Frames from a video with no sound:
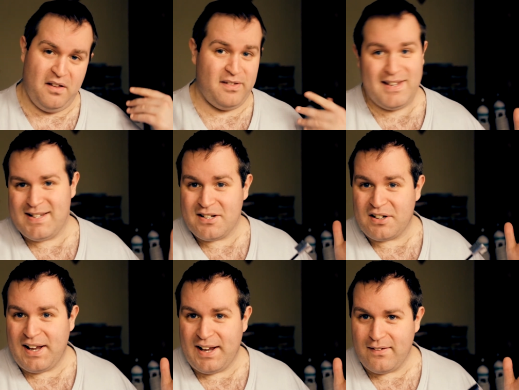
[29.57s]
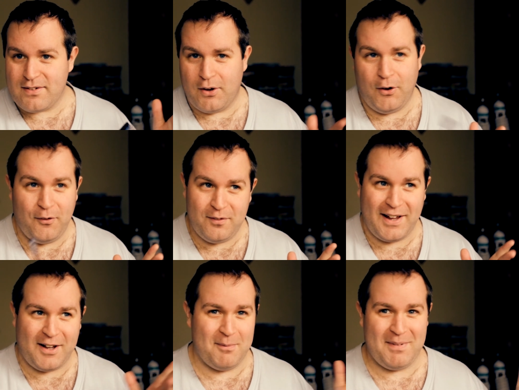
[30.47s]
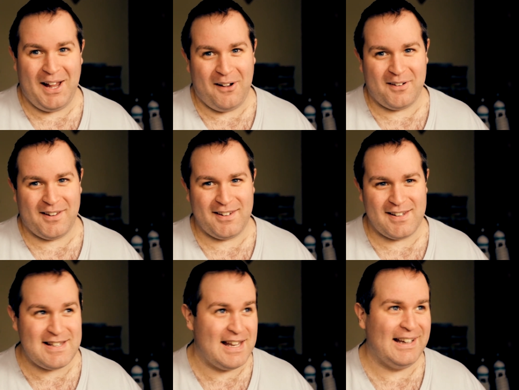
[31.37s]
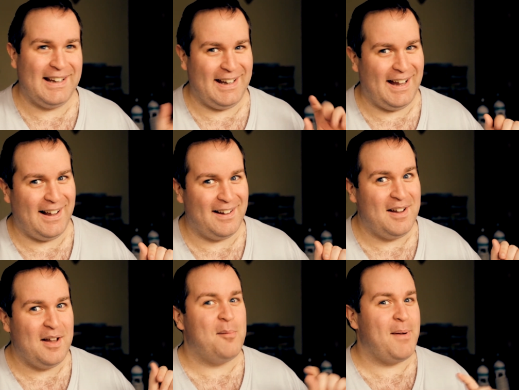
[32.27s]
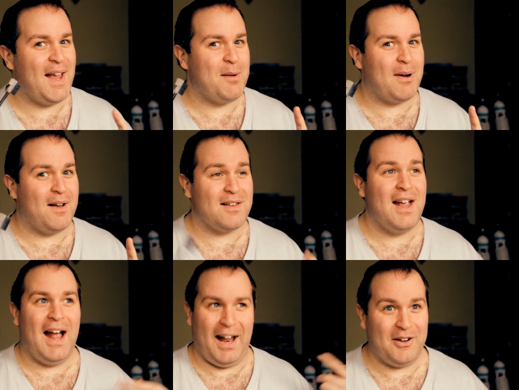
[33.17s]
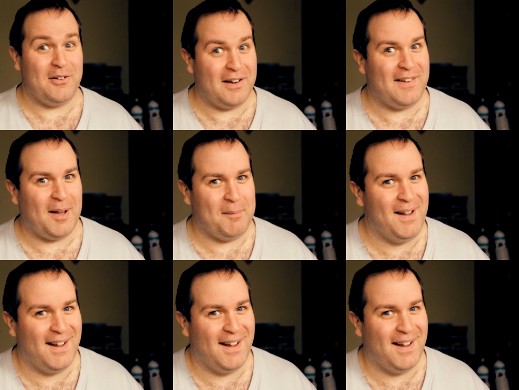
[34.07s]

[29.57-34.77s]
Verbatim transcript: this is all I have, so hopefully it comes out because yeah, my eyebrows, I do need them.